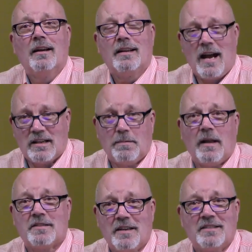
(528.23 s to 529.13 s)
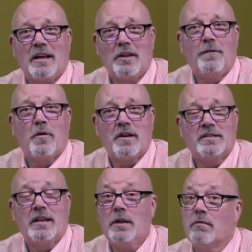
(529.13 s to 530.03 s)
God's blessings. I look forward to
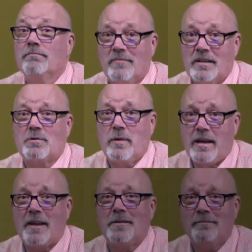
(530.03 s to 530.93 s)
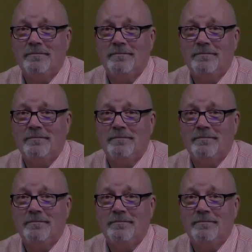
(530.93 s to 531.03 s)
seeing you this weekend.